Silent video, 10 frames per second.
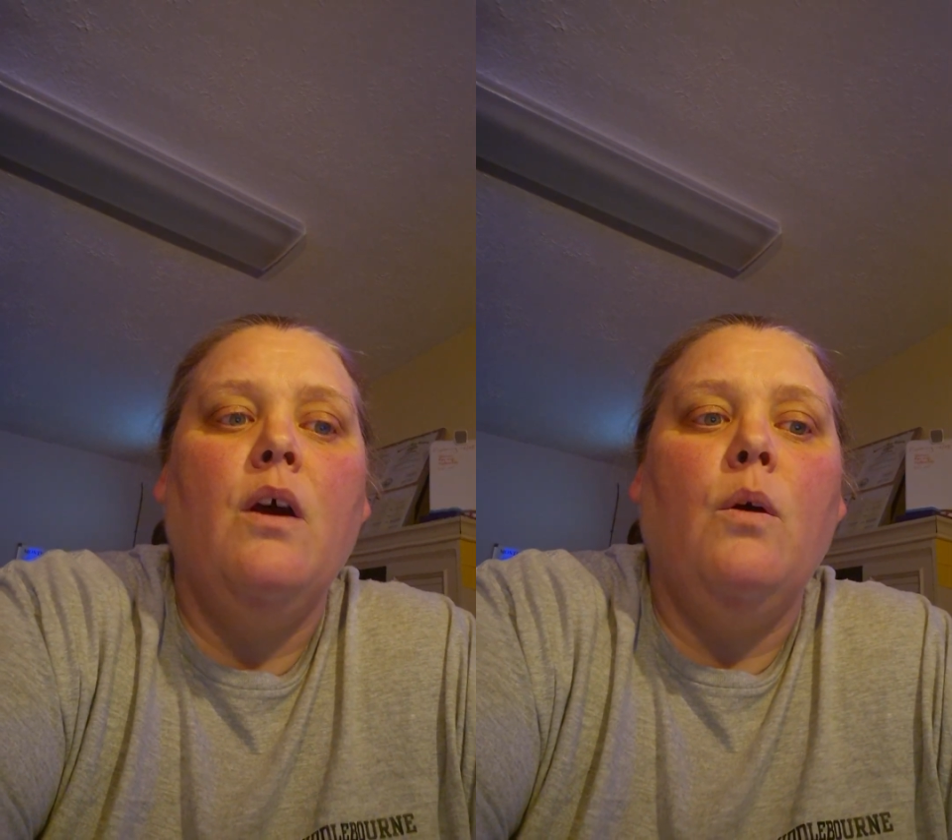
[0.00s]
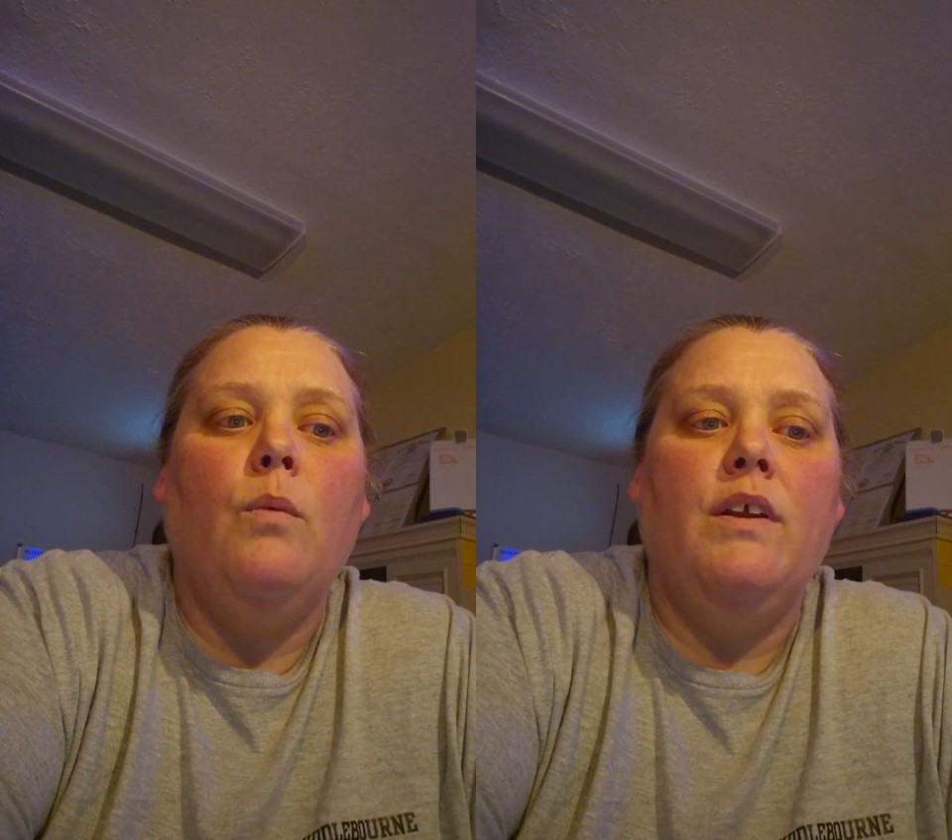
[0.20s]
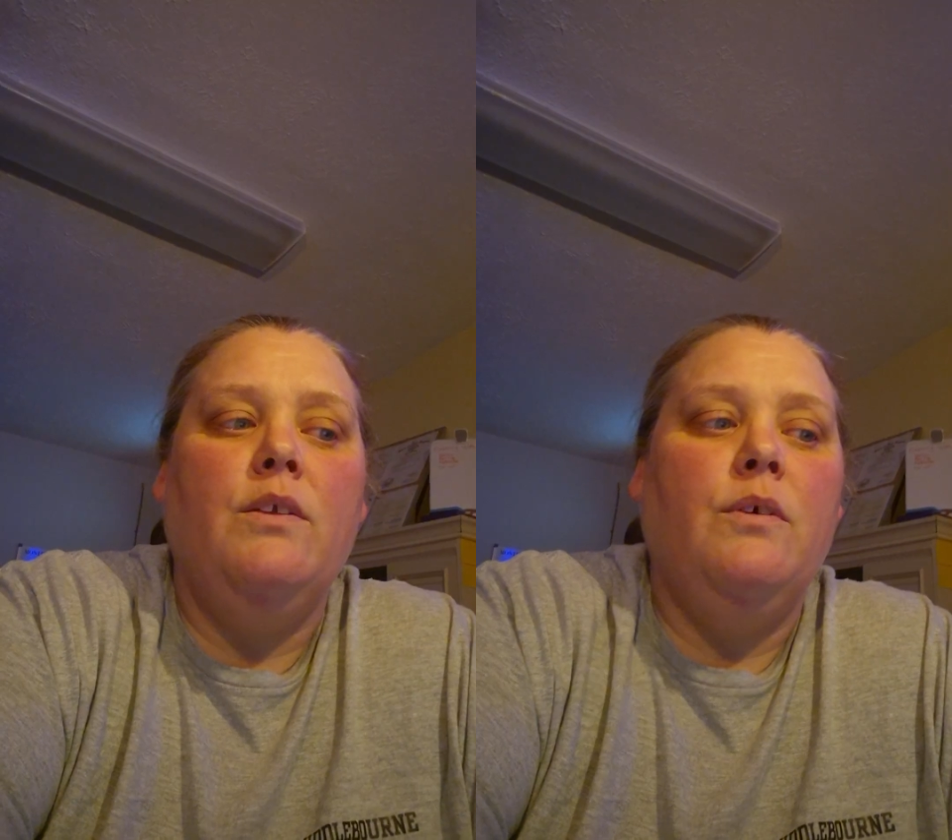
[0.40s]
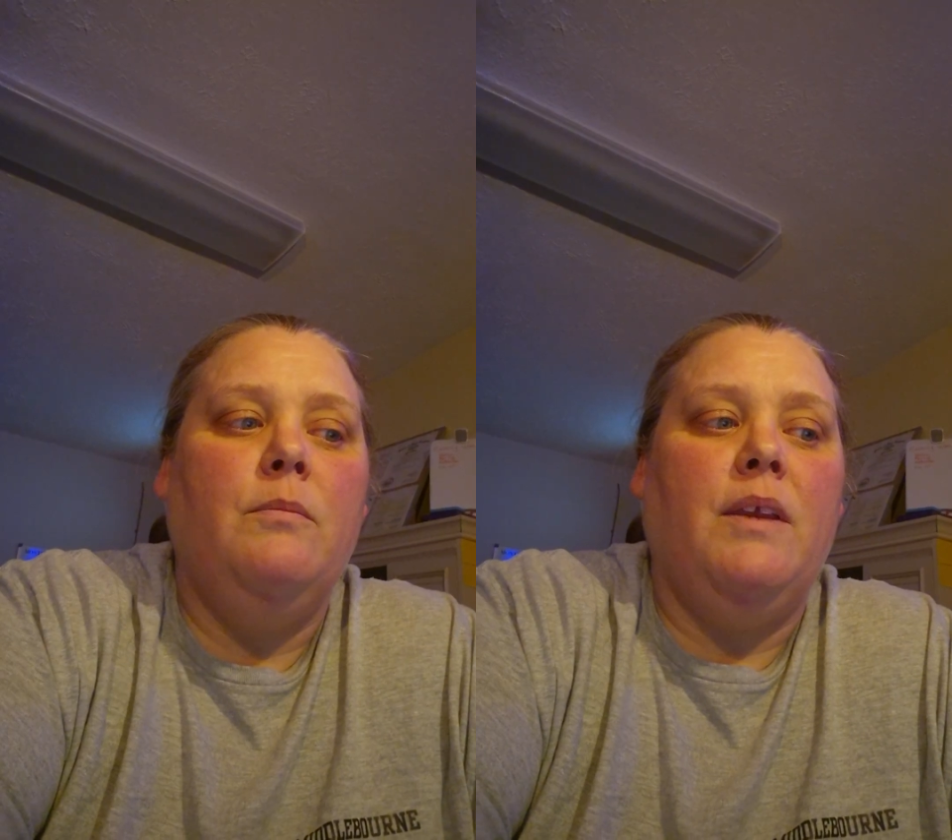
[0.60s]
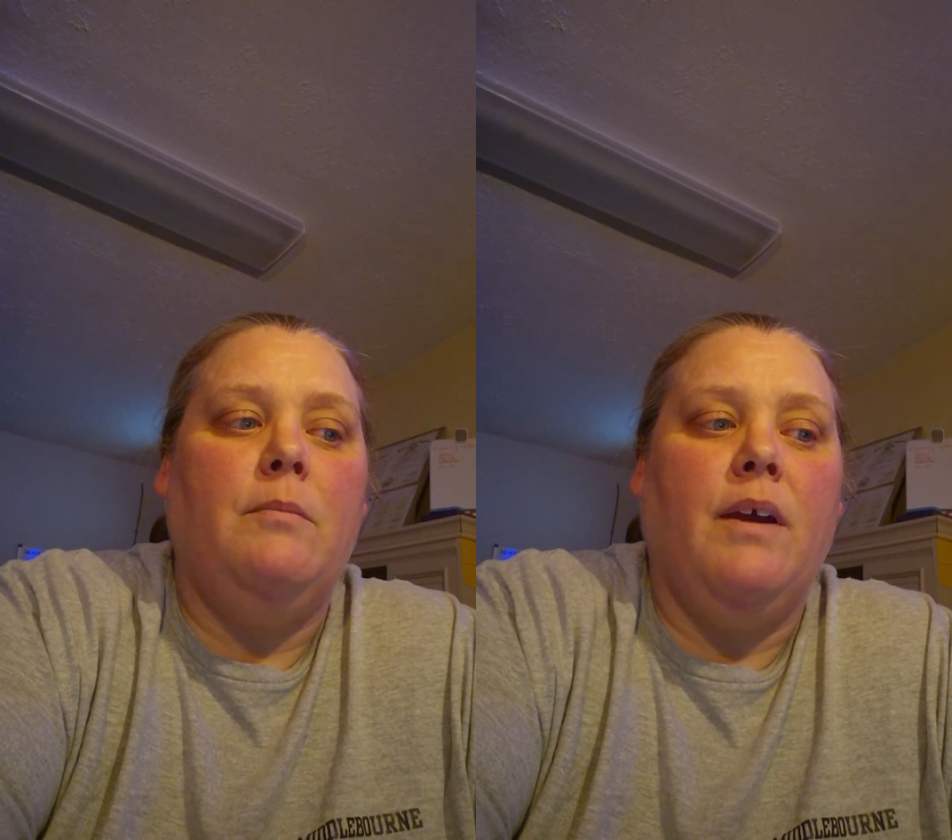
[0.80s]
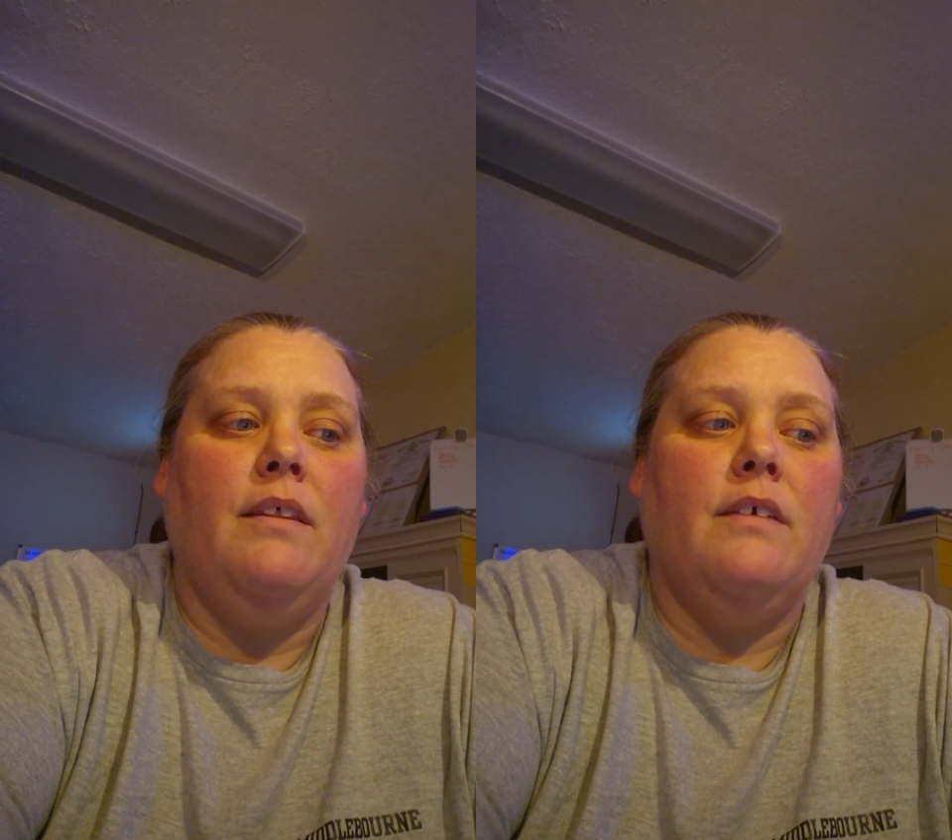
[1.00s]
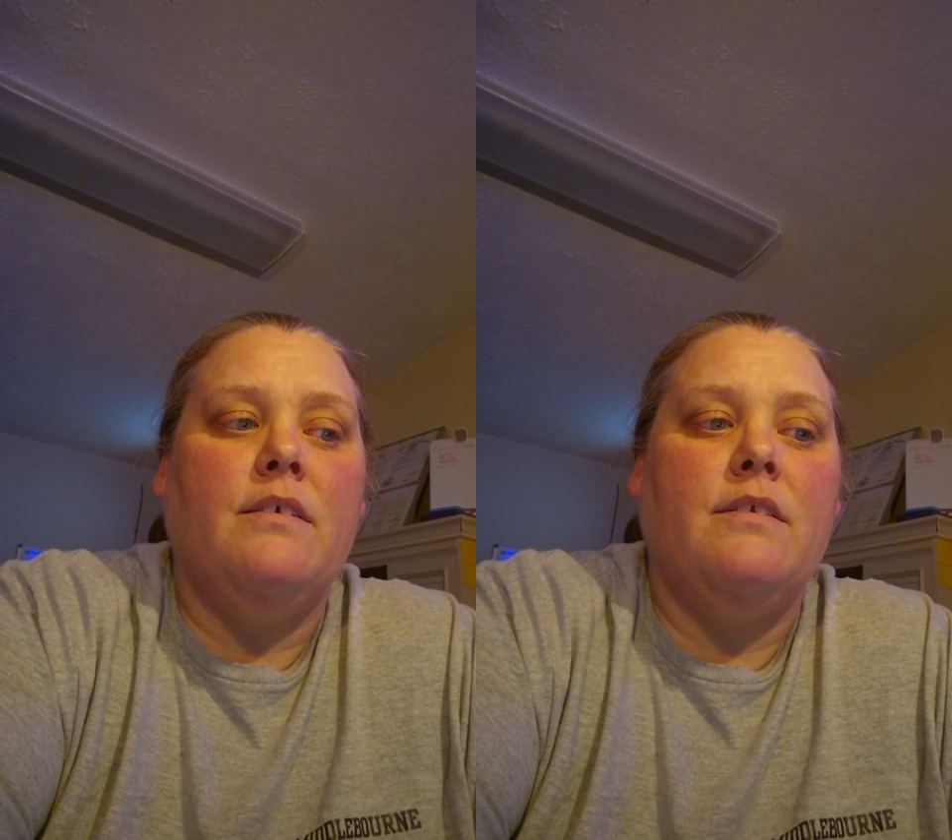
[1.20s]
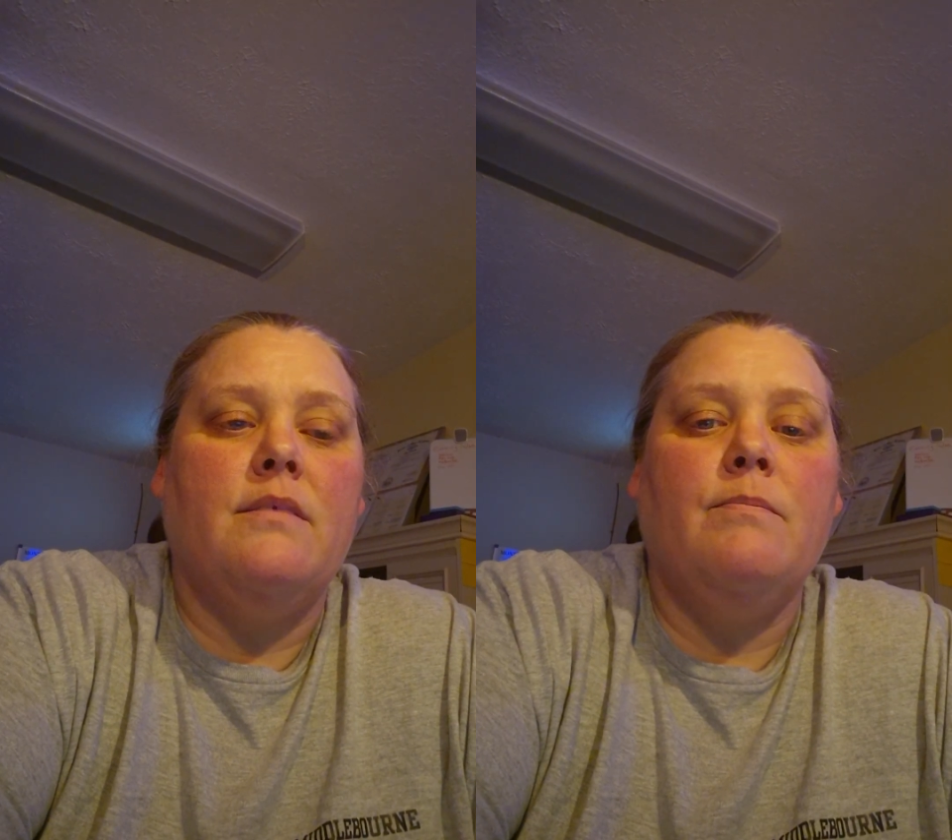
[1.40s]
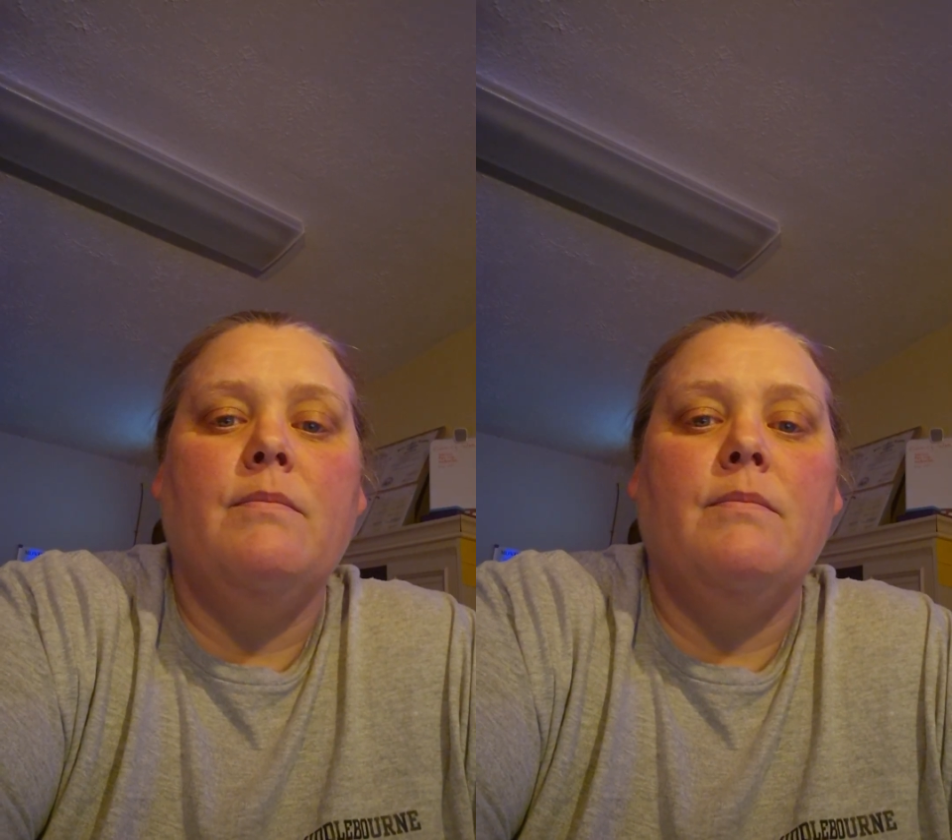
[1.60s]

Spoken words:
What do we mean by this?